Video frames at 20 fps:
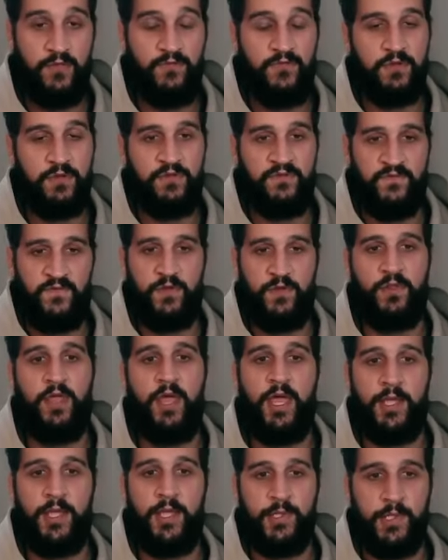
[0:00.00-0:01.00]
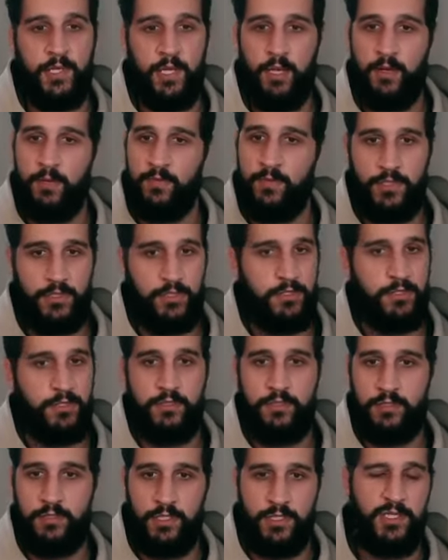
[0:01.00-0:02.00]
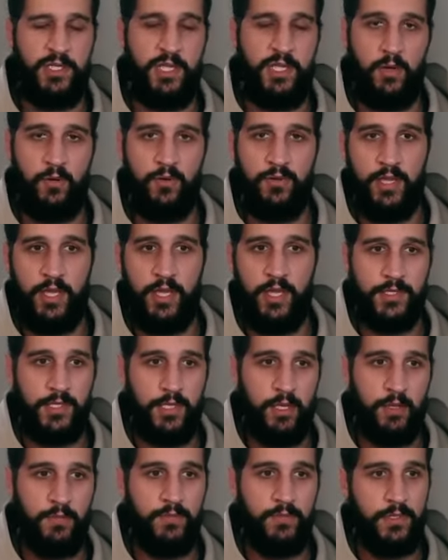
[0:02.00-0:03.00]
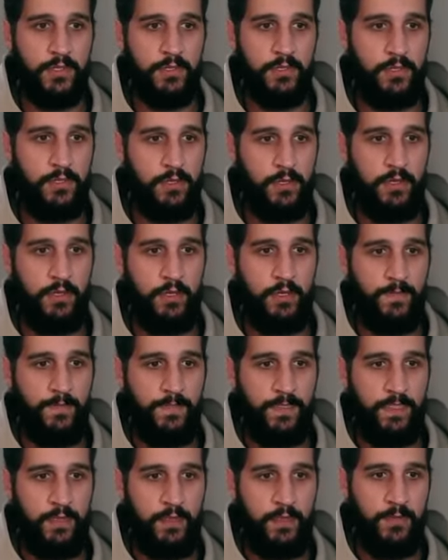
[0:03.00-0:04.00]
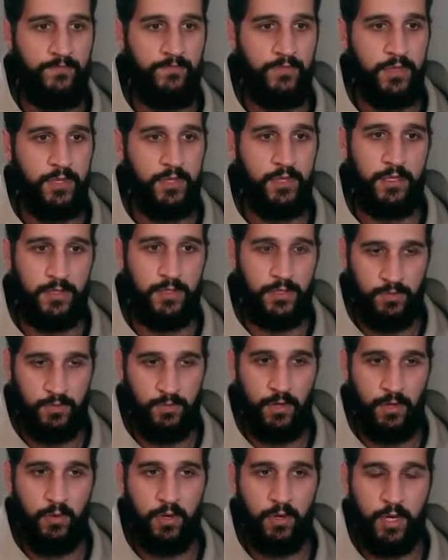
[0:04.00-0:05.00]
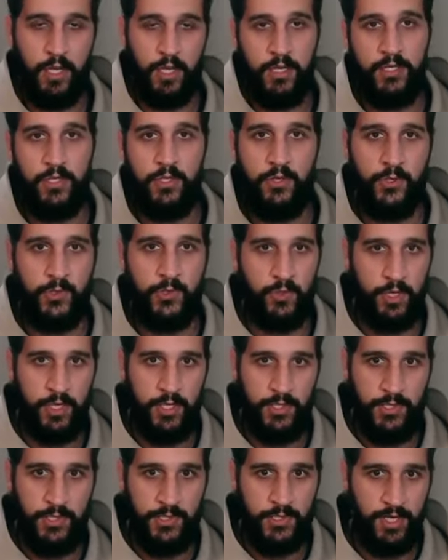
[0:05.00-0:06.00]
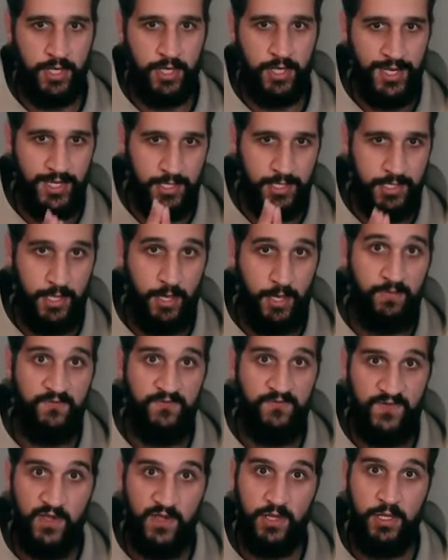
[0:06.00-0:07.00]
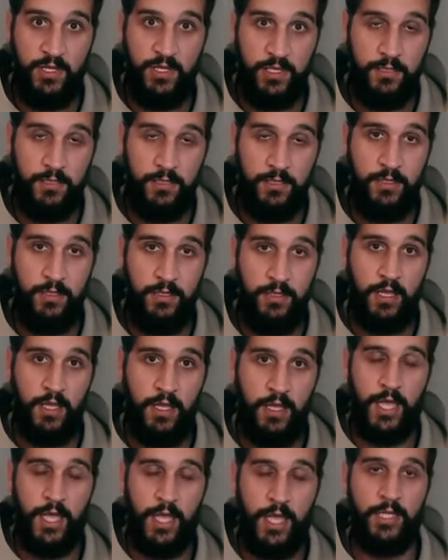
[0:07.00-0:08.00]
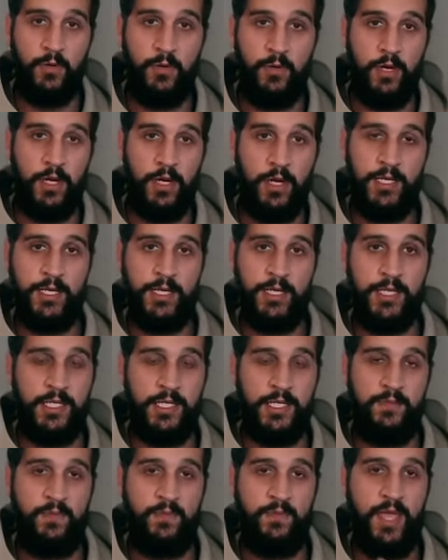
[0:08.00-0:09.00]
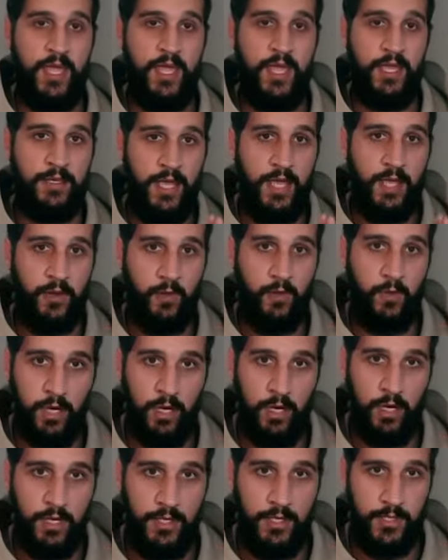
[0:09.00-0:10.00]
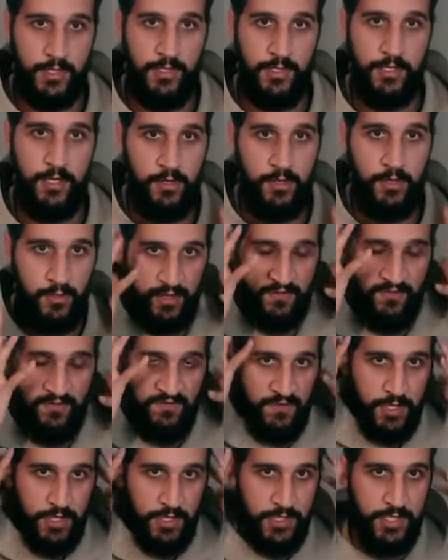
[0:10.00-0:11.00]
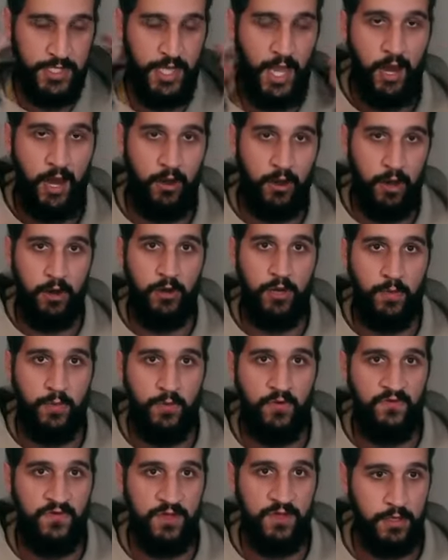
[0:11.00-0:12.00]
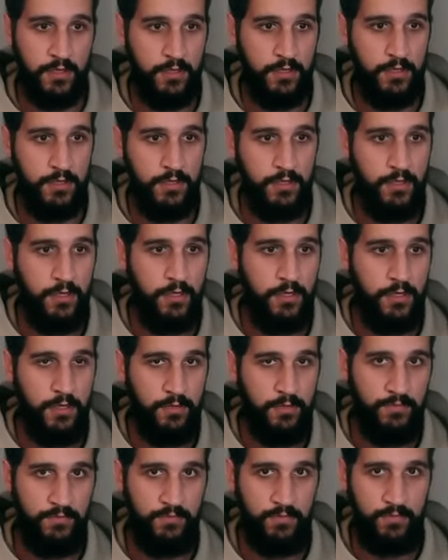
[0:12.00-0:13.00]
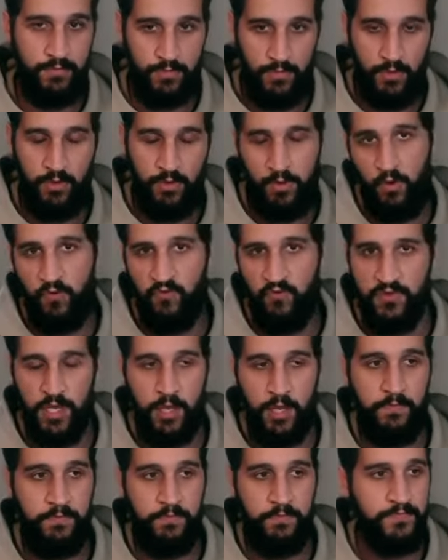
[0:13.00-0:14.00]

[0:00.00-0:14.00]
If you can feel the SCMs, just stay with the SCMs. Because what we're going to do is we're going to start getting some feeling, and then we're going to expand that awareness until you can feel this entire area moving over time.